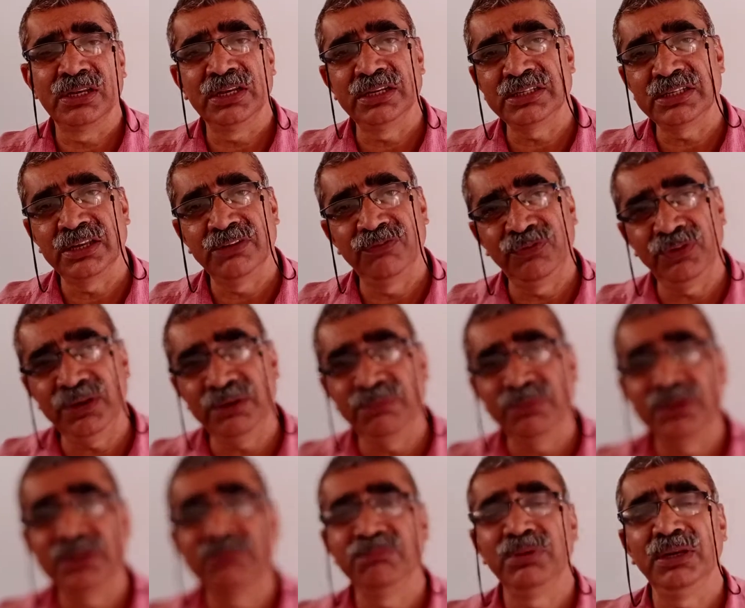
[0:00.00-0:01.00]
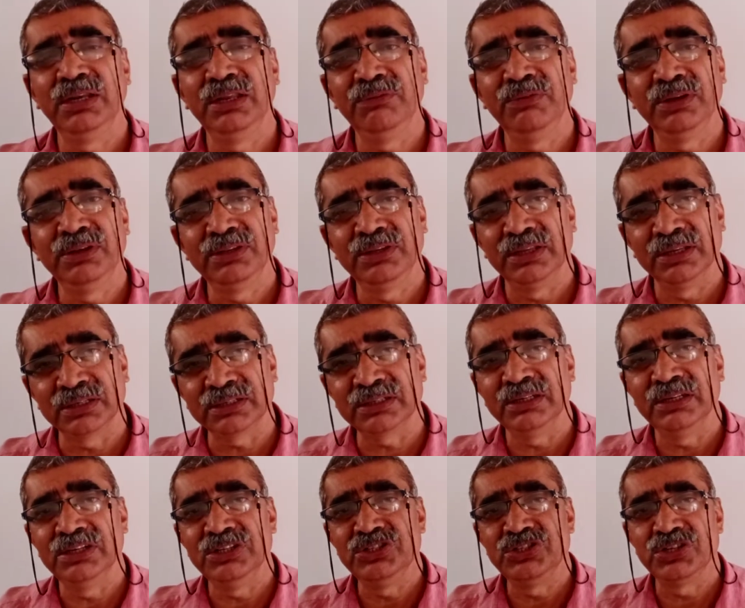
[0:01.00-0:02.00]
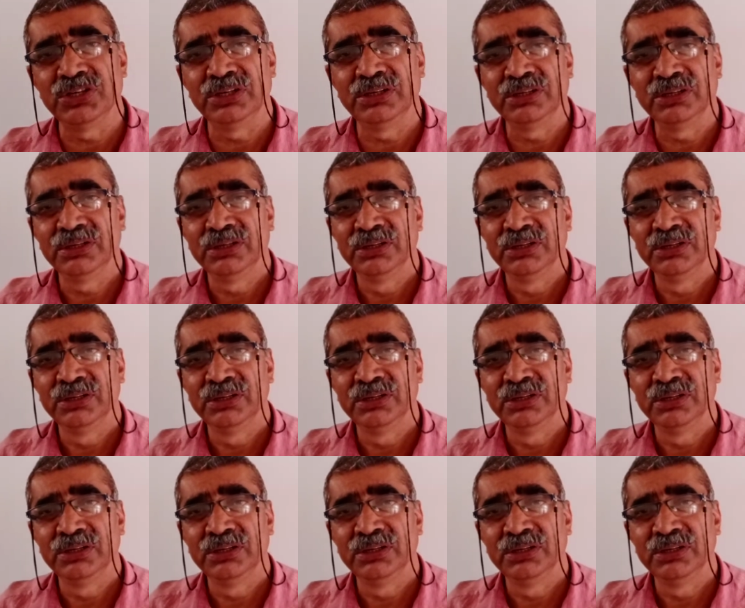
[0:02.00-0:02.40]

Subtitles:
let everybody believe in their religion,